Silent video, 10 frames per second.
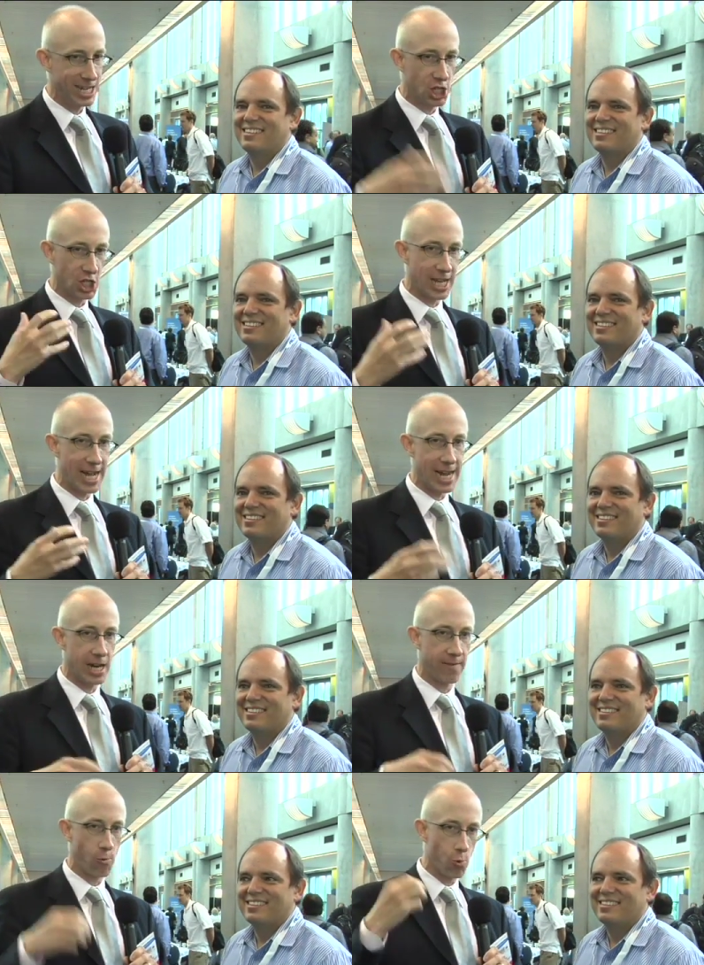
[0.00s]
Speaker 1: I just got
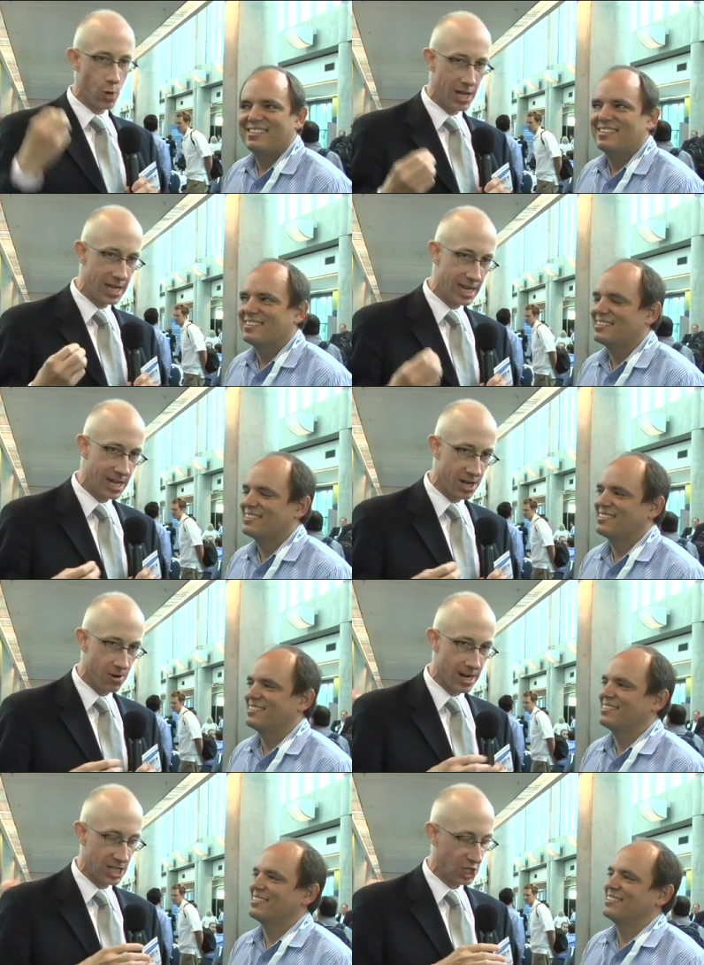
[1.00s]
out of a really
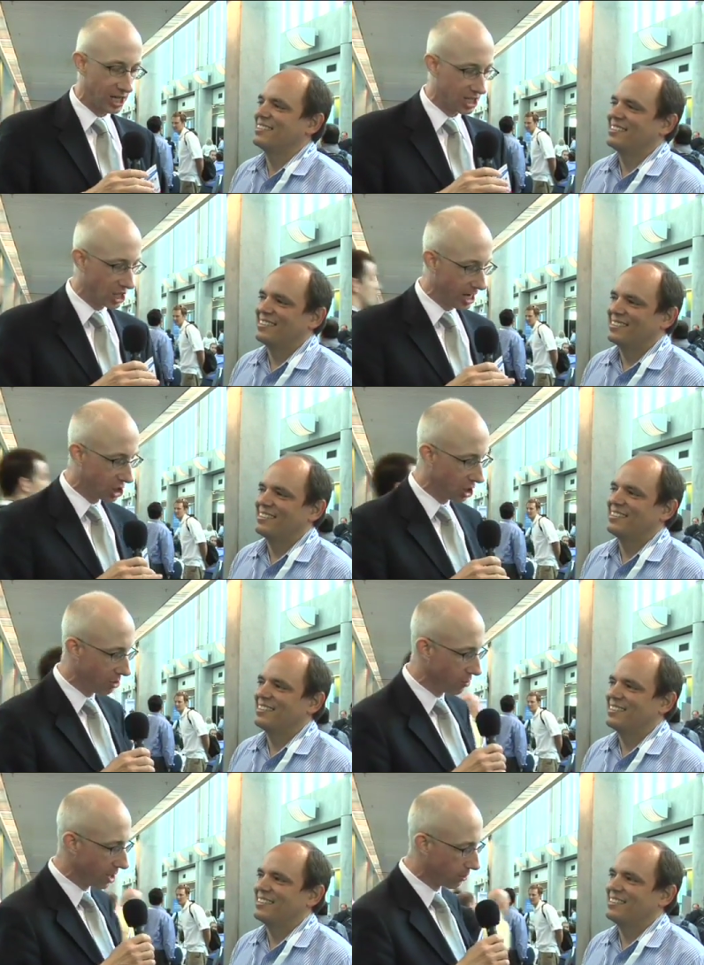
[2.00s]
interesting
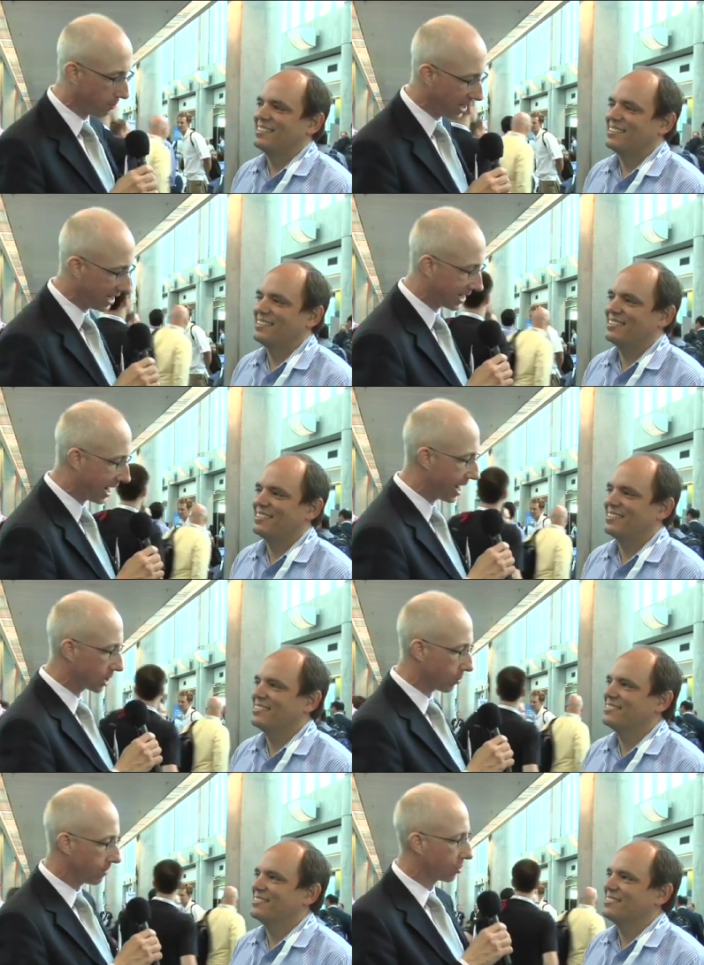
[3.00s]
session with Pete
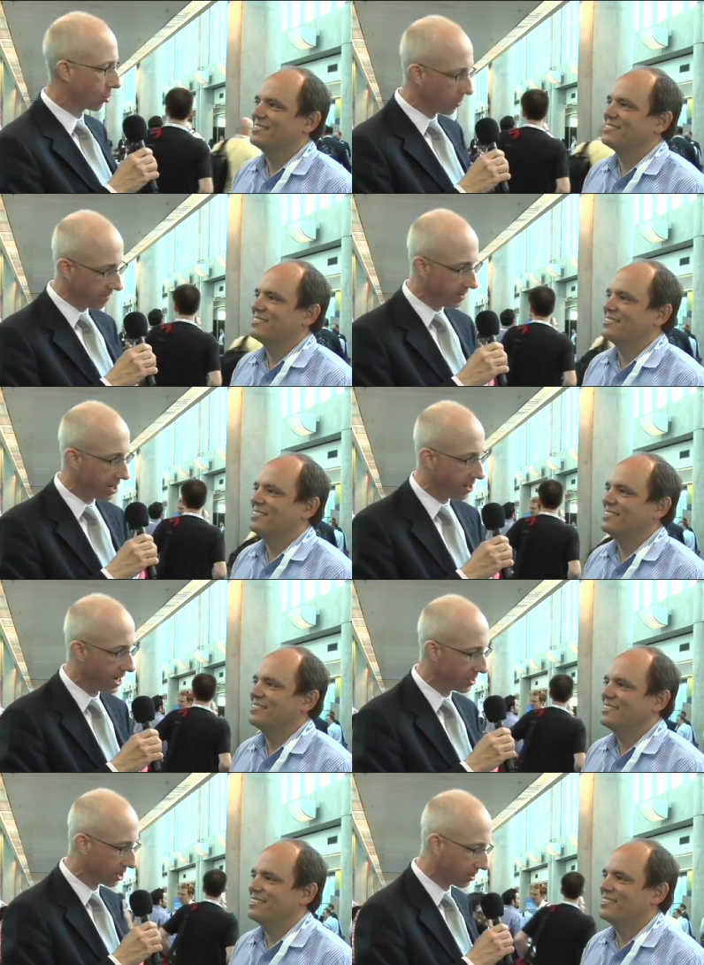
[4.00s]
Kocks from Truveo.
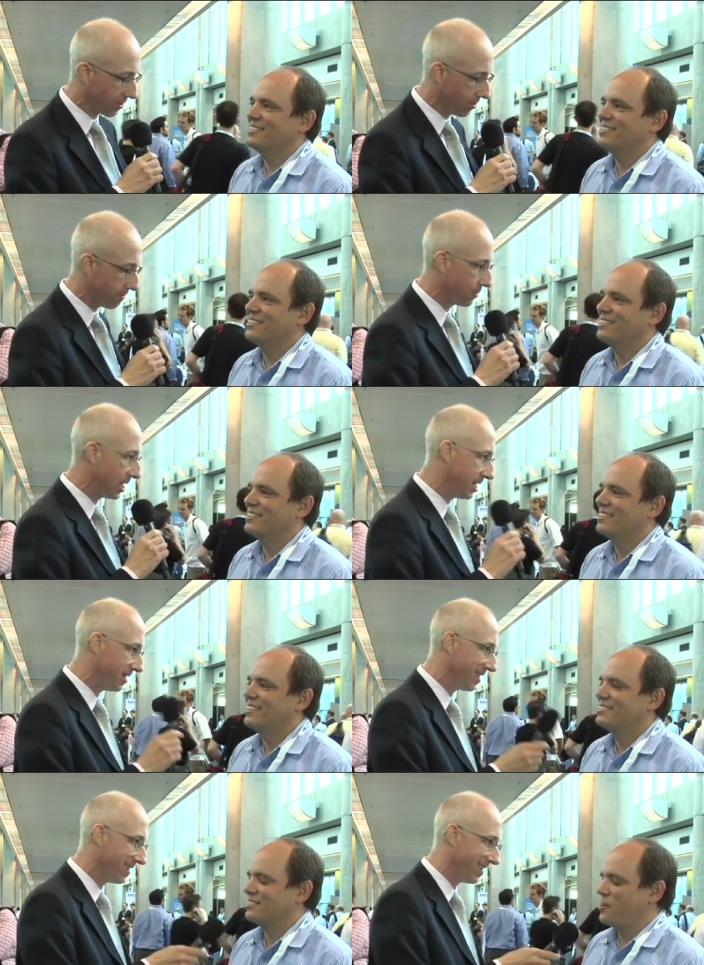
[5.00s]
How's it going, Pete?
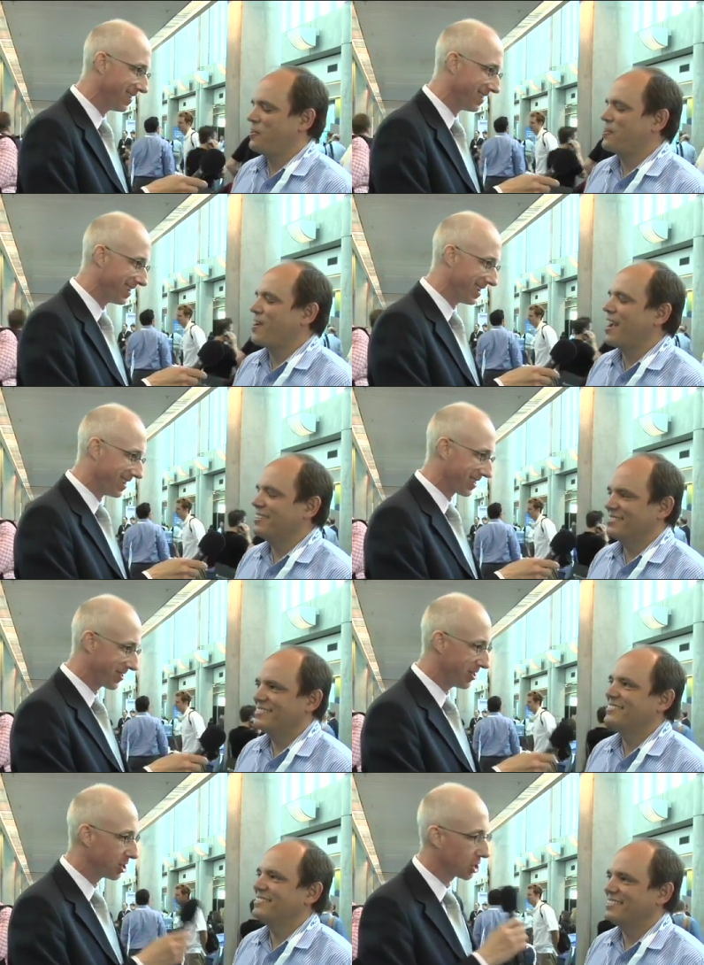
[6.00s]
It's
Speaker 2: going great.
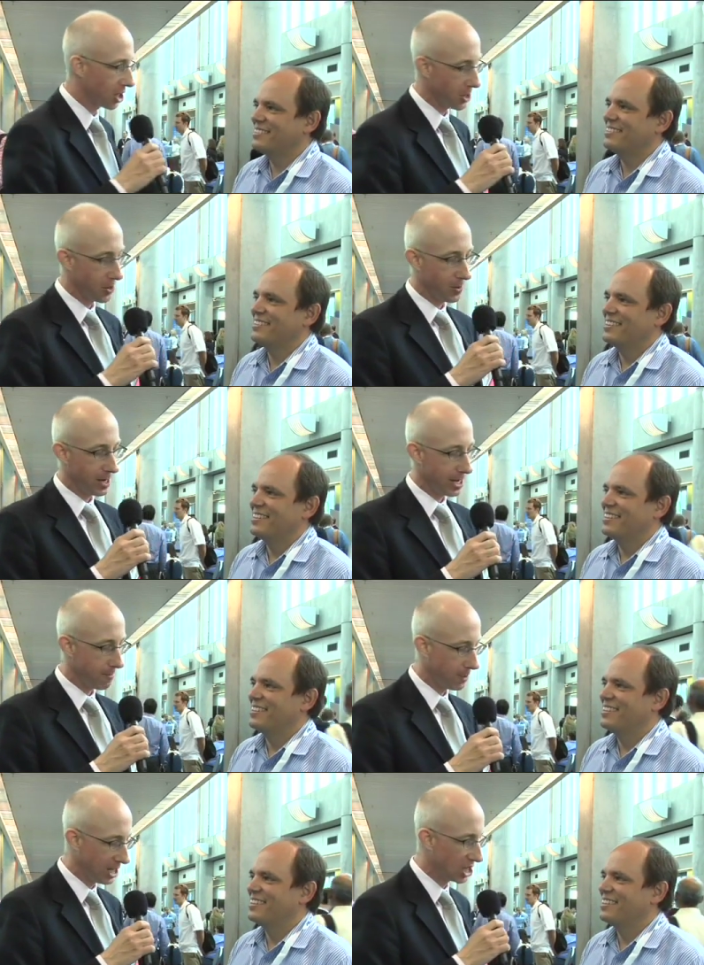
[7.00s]
Speaker 1: Good. So,
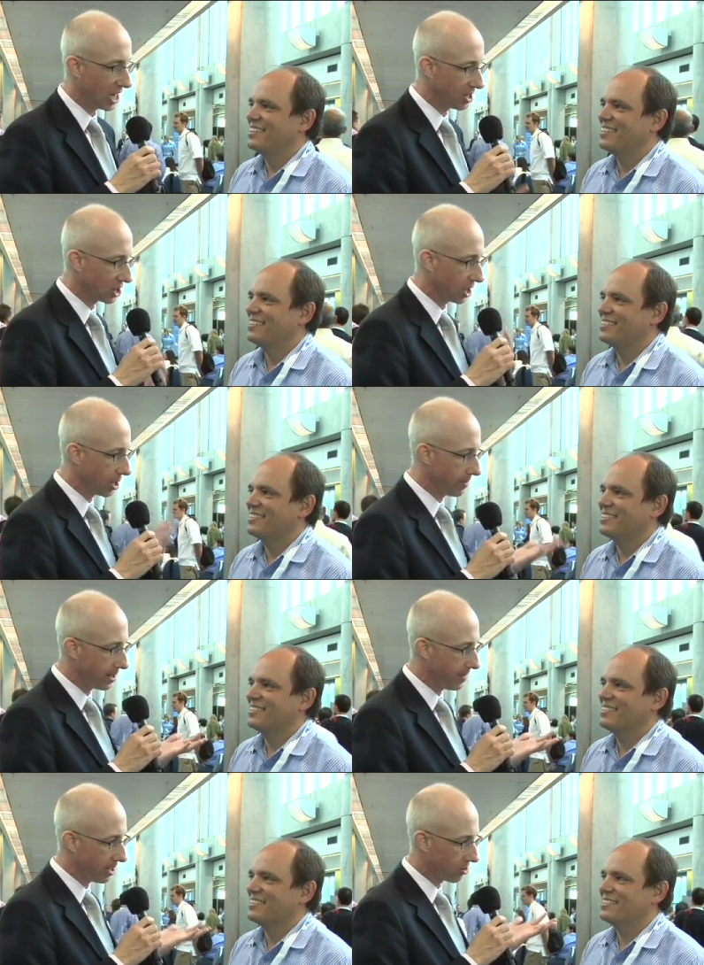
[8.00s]
uh, Pete, tell us a little
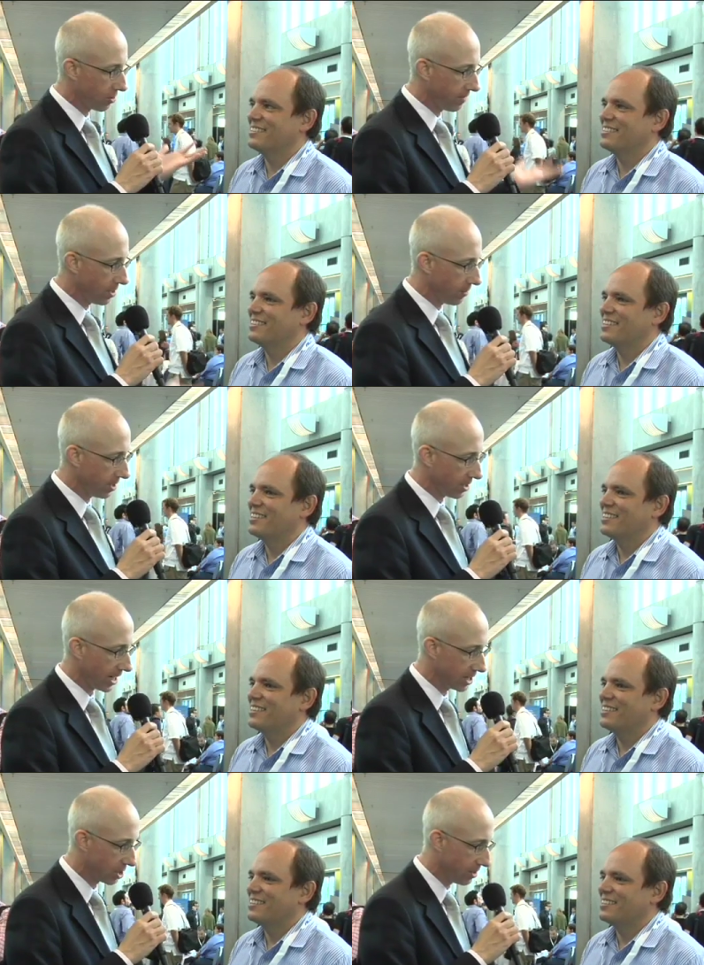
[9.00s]
bit about Truveo. What do you
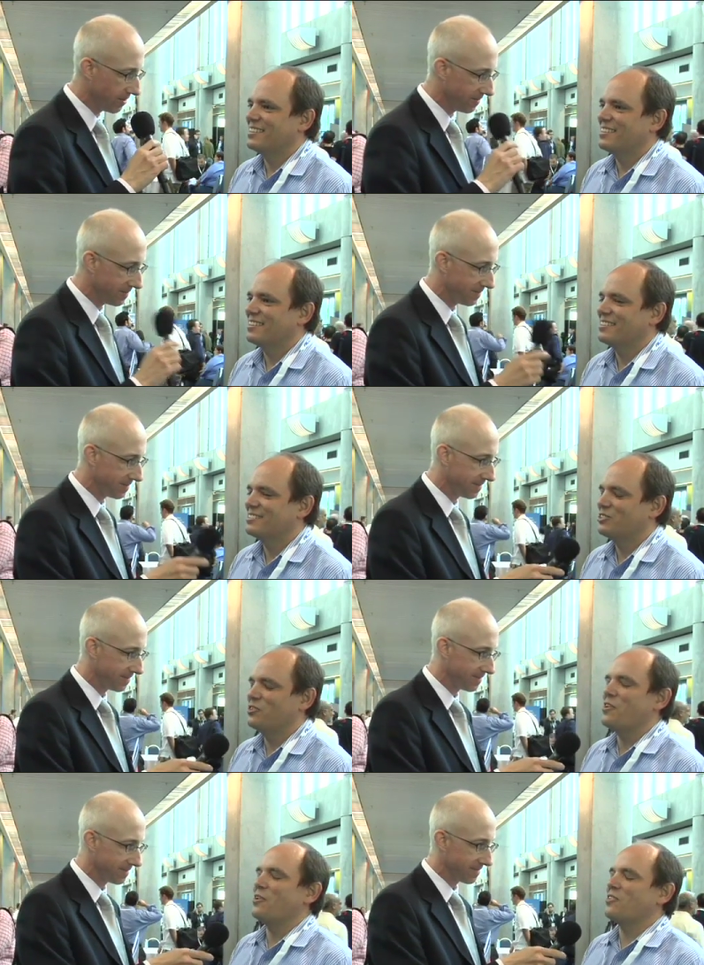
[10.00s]
guys do?
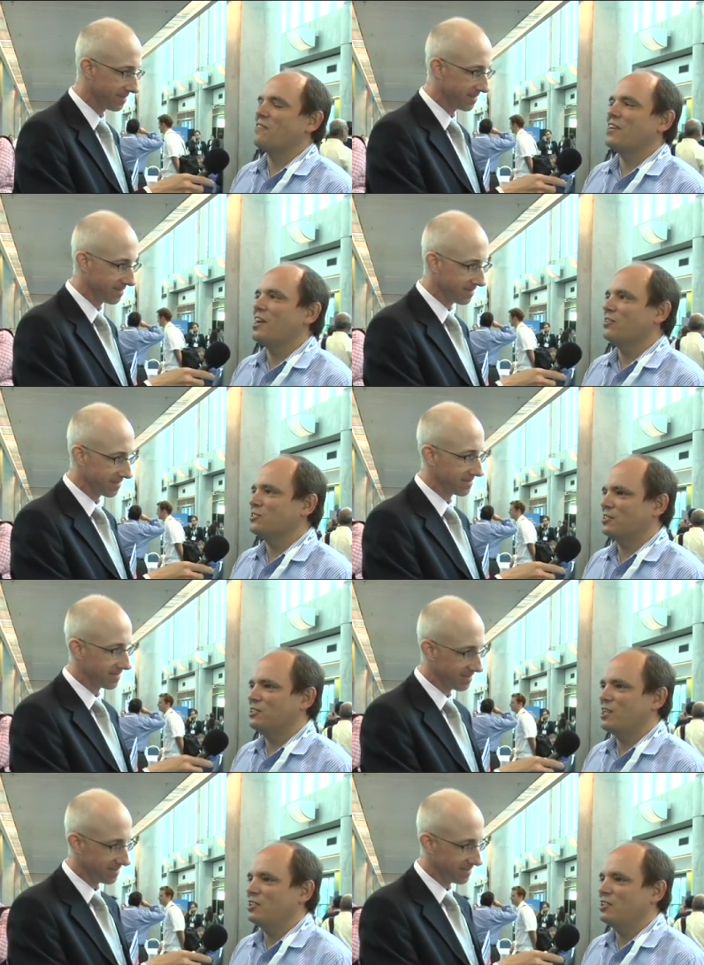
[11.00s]
Speaker 2: Truveo is a video search